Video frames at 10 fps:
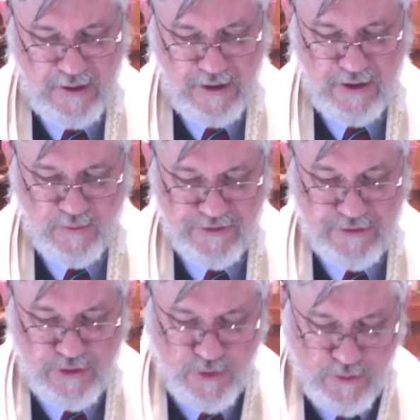It was
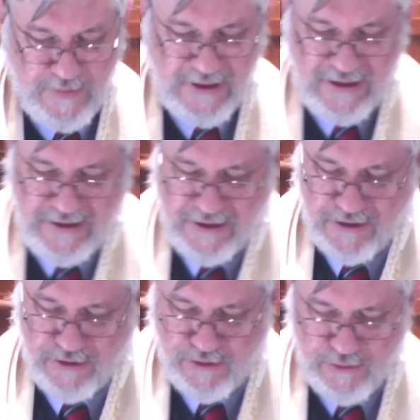humanly
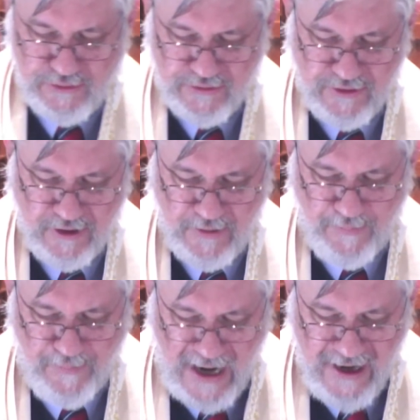induced
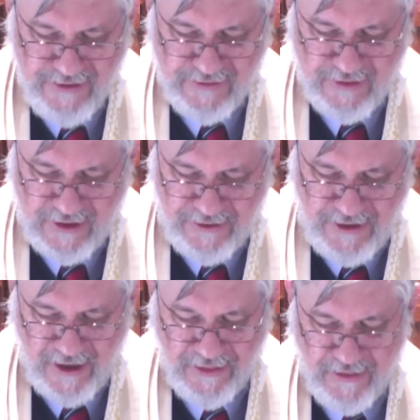mass
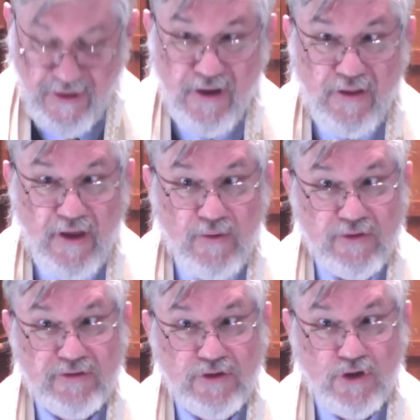death that
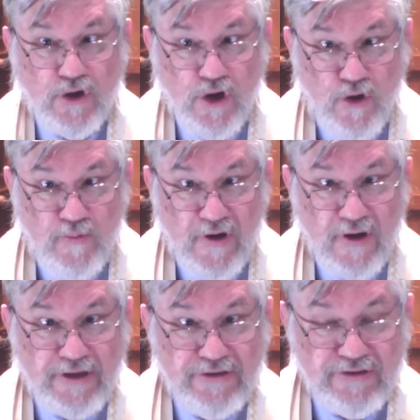was
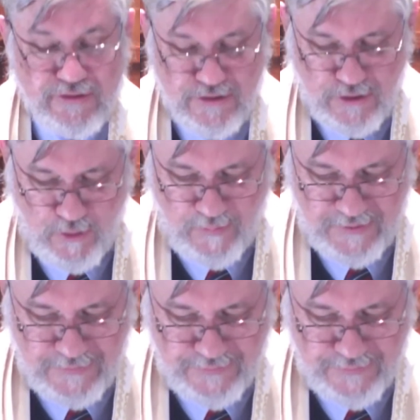global in scope.